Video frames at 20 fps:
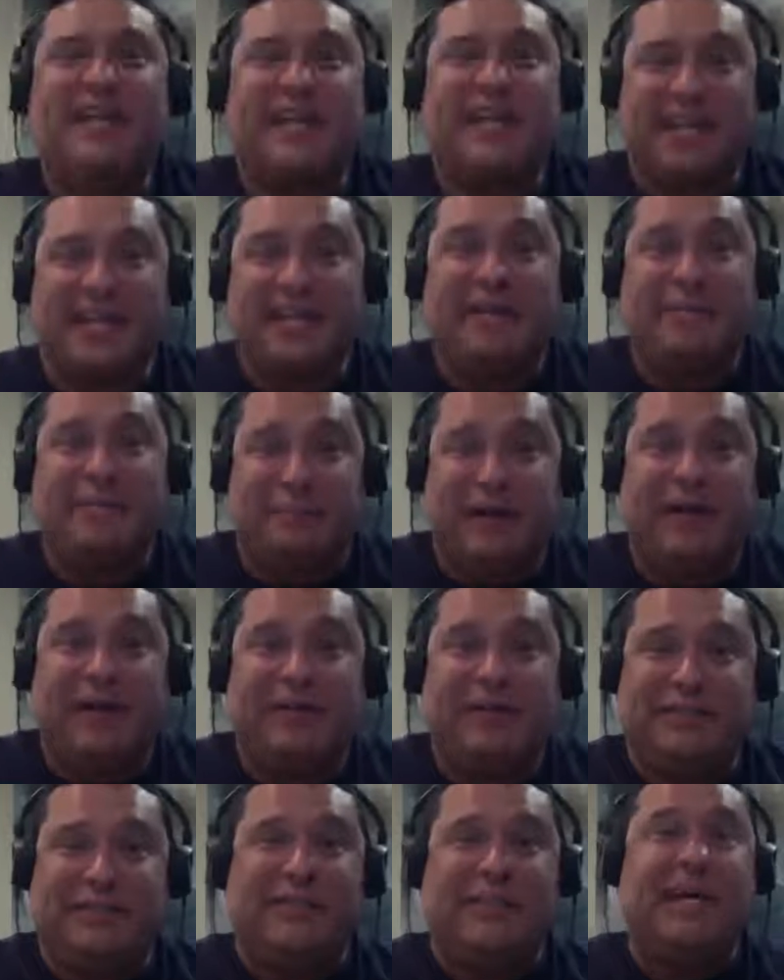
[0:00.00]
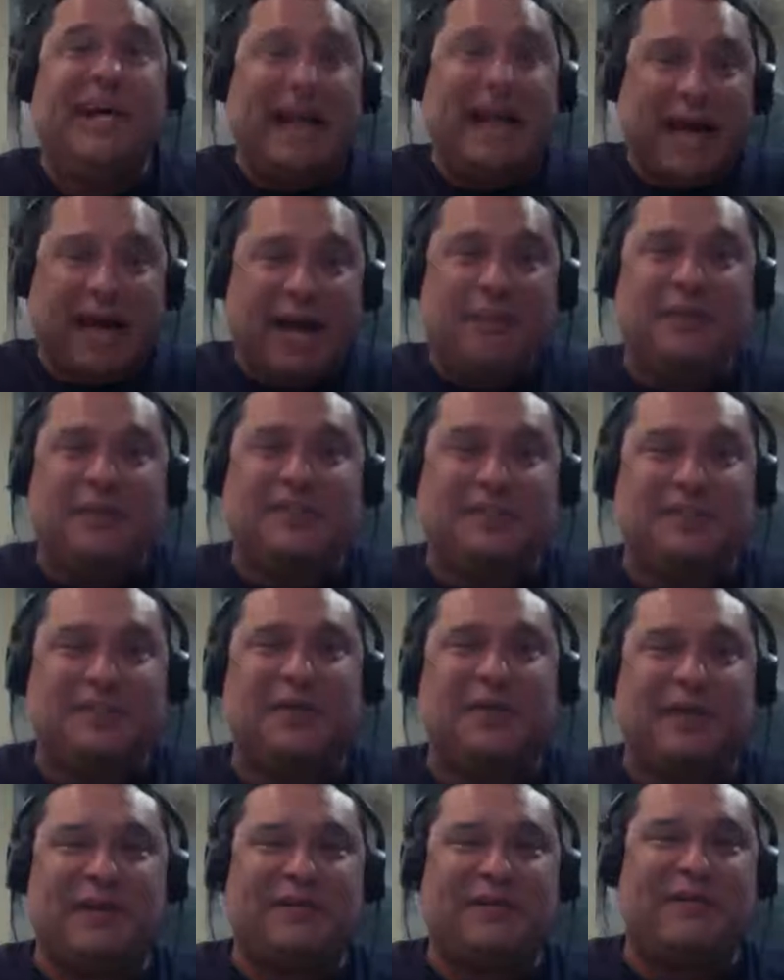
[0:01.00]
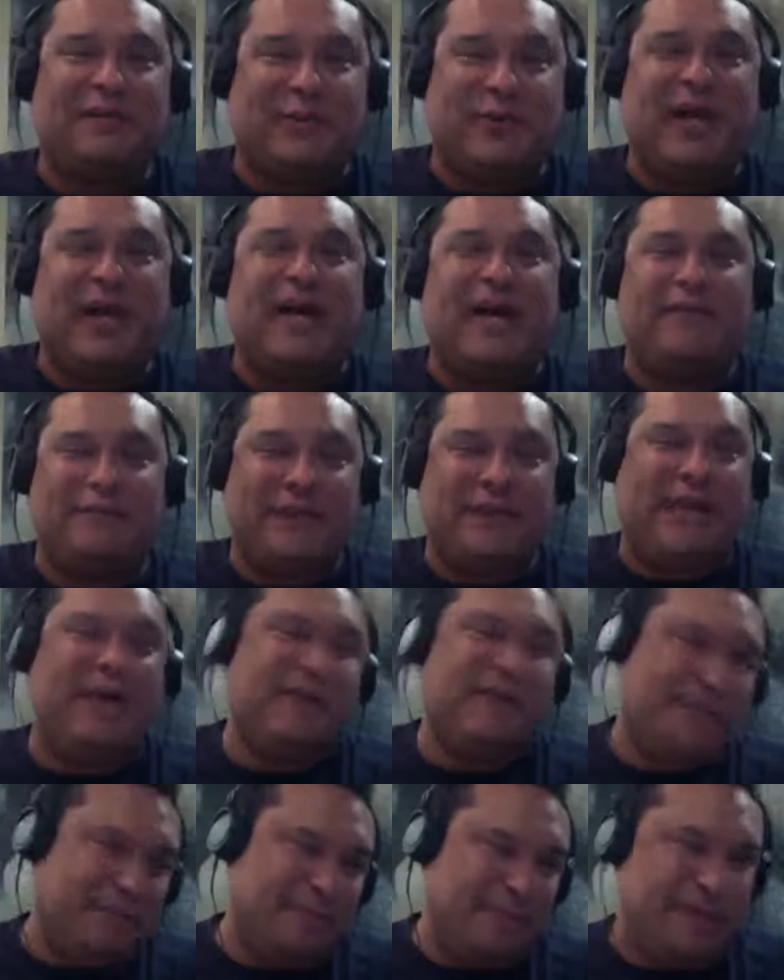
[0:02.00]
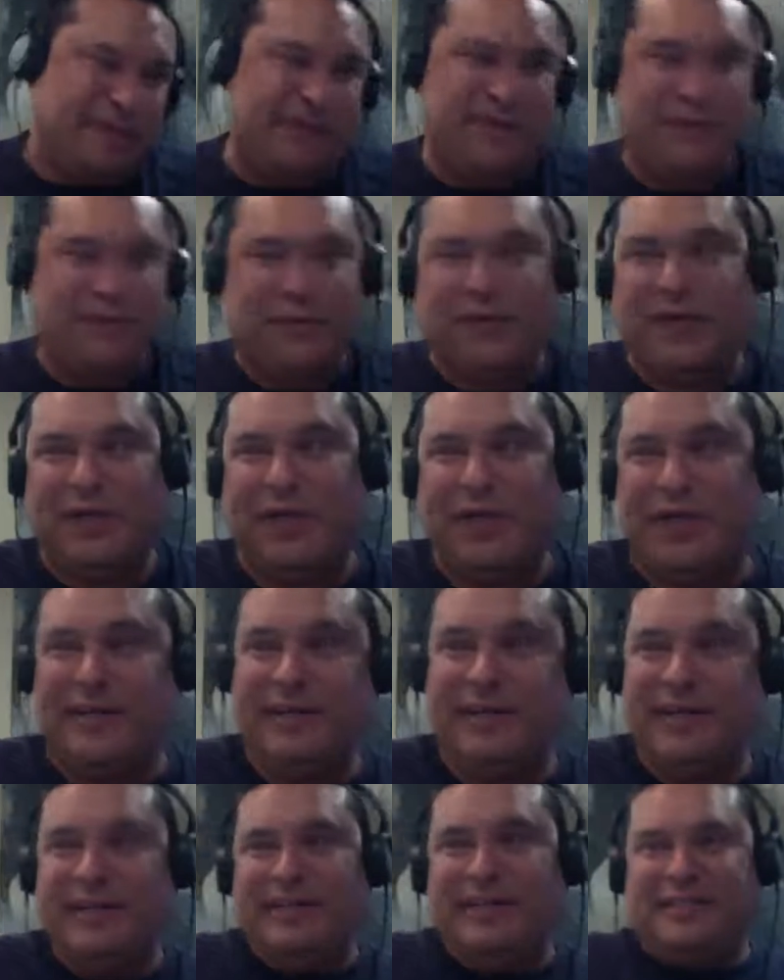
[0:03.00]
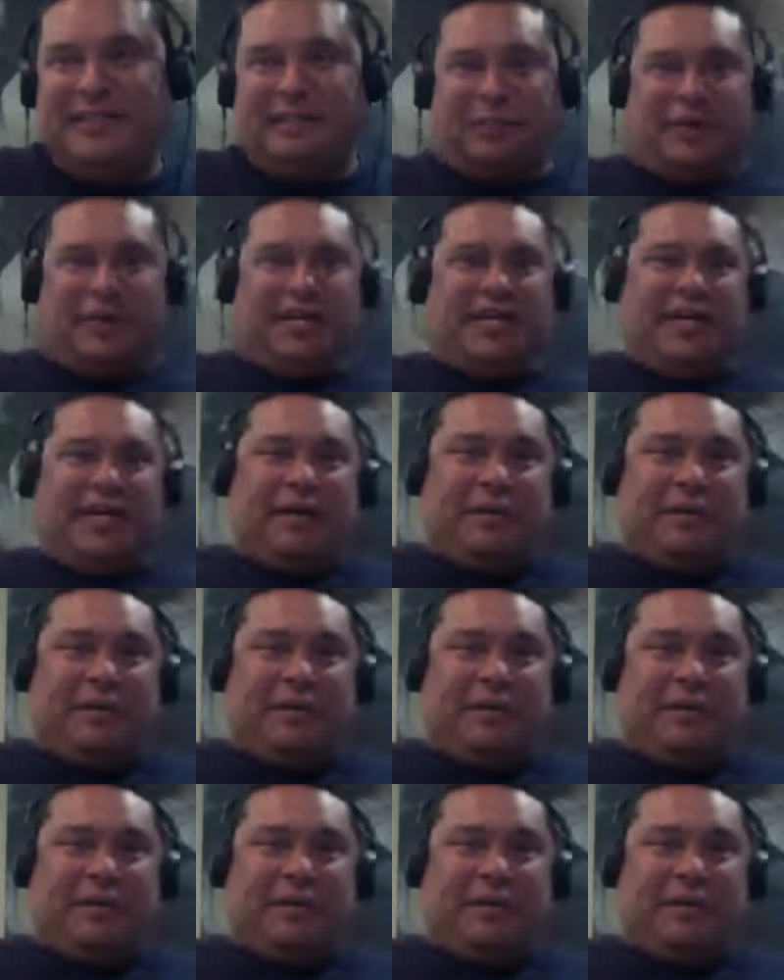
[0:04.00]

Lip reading: in comparison, how much do you love Kraft now compared to pre-cum?